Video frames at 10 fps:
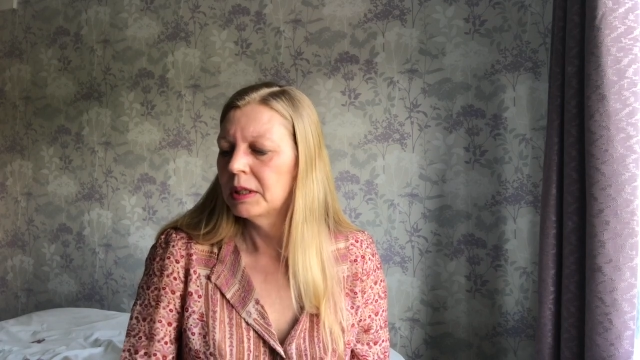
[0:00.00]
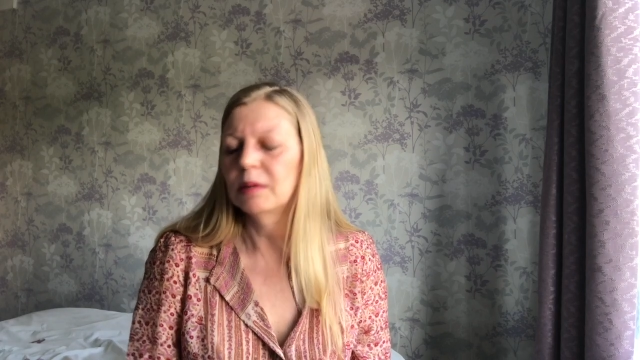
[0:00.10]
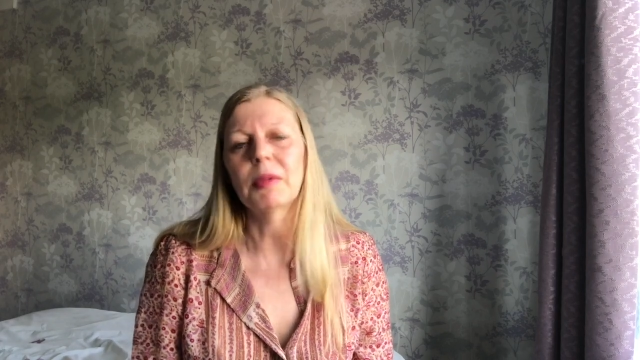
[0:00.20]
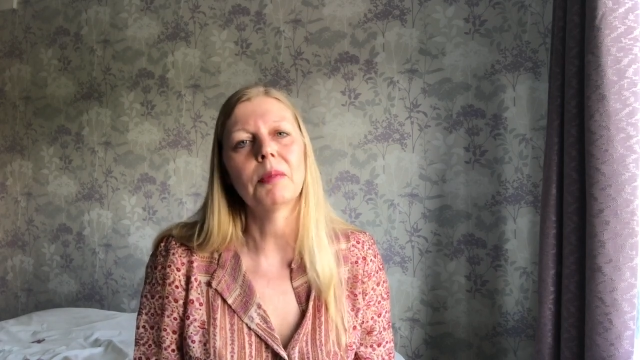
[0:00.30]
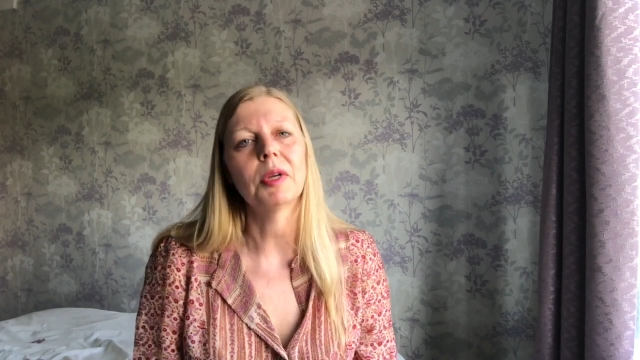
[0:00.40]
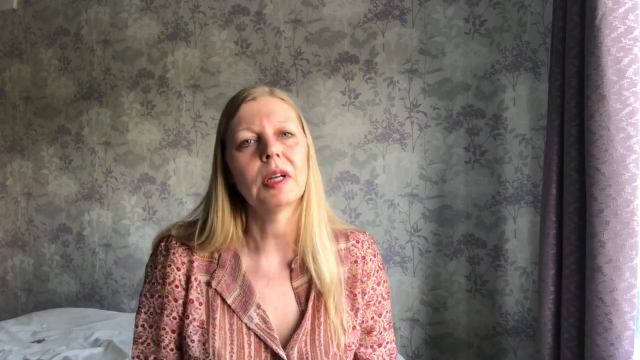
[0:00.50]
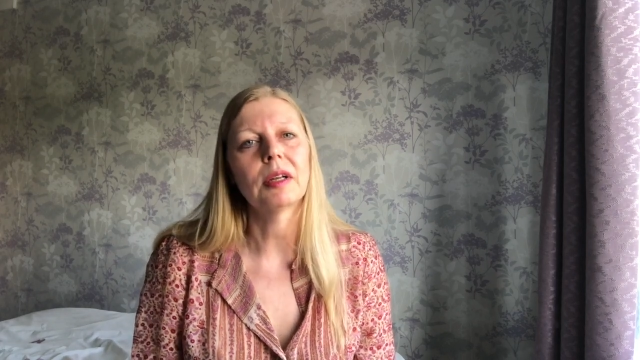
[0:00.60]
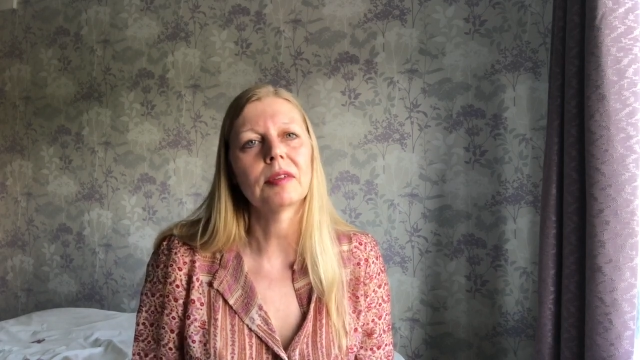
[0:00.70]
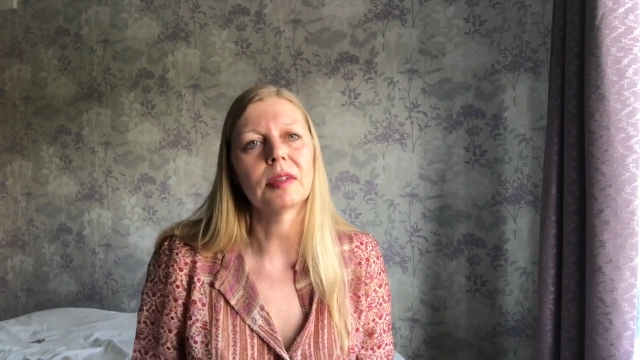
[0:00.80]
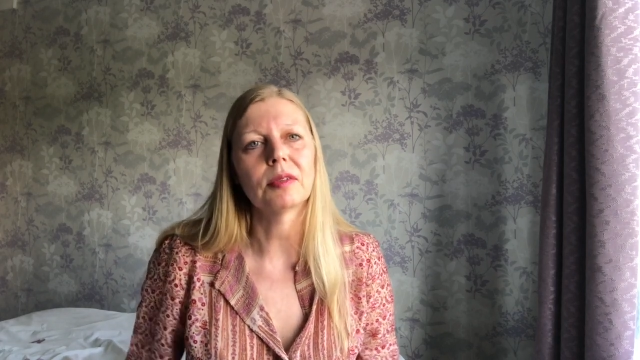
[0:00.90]
It might be a
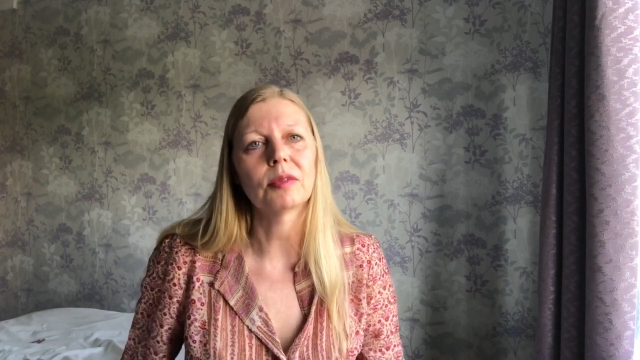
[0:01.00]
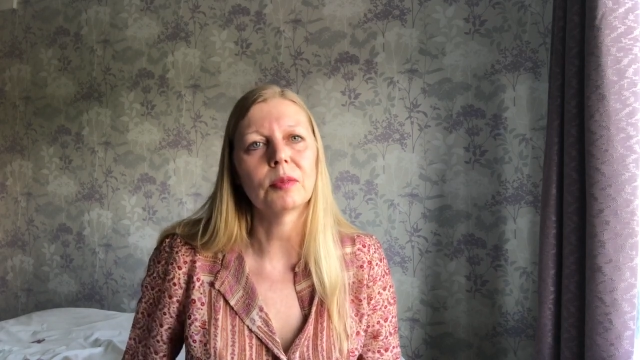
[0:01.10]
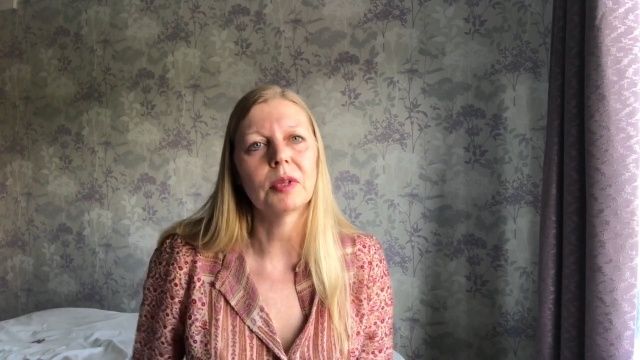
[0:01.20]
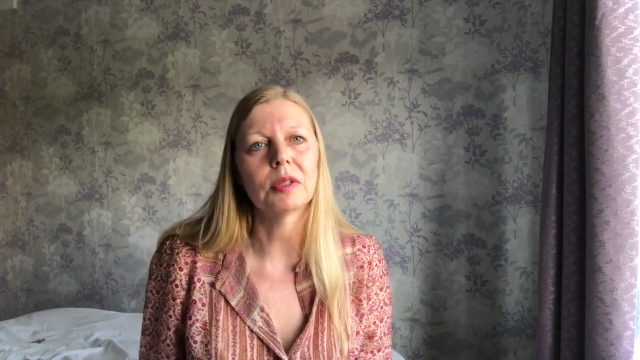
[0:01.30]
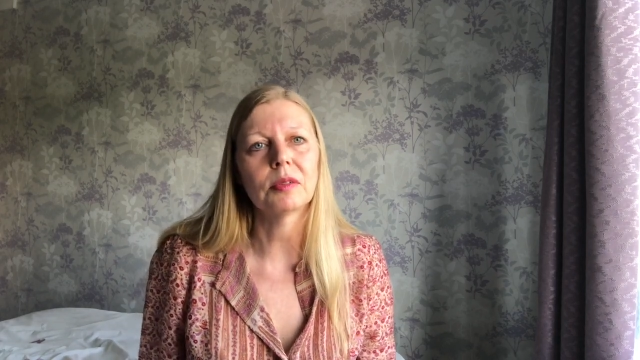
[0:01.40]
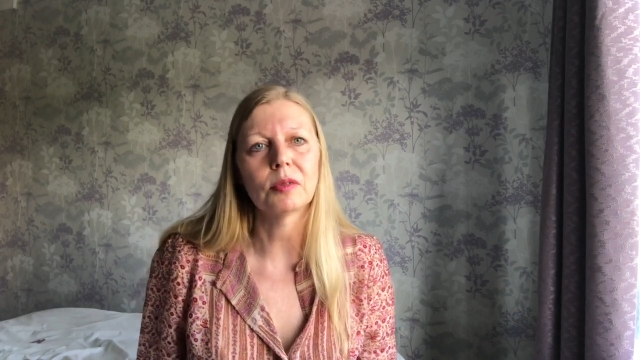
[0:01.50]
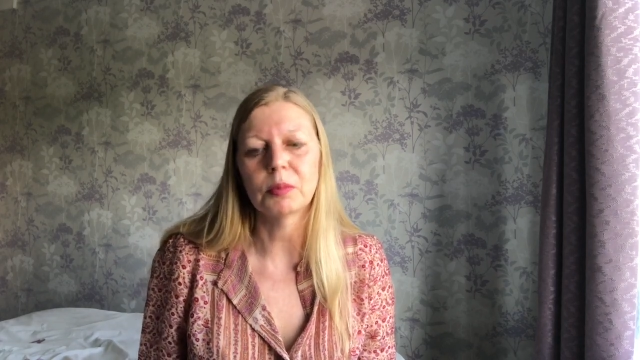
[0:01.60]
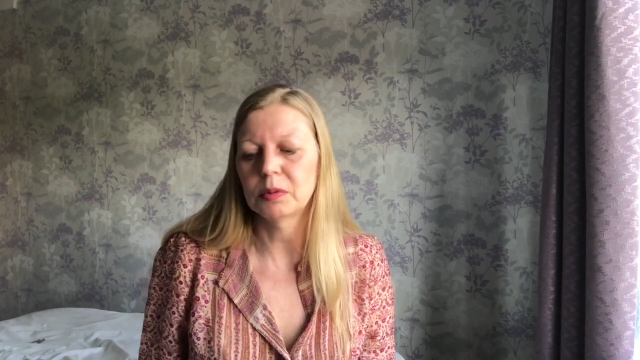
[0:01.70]
nice little summer